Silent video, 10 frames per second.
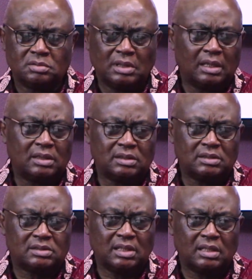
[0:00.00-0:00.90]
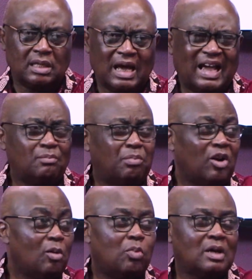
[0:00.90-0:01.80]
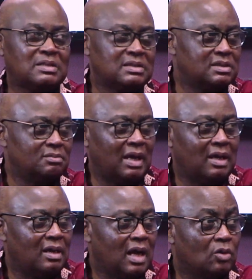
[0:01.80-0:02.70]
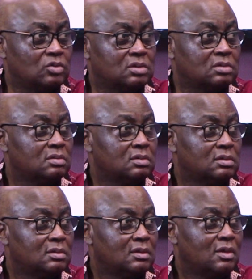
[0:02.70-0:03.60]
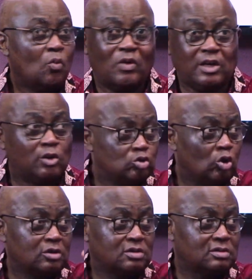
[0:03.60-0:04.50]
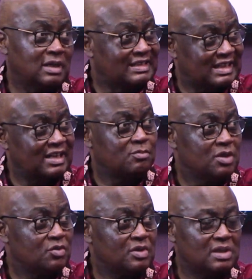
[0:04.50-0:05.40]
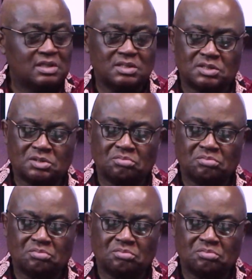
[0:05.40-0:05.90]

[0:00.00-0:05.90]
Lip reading: and they said I had ballot boxes in my house. When the results started being released,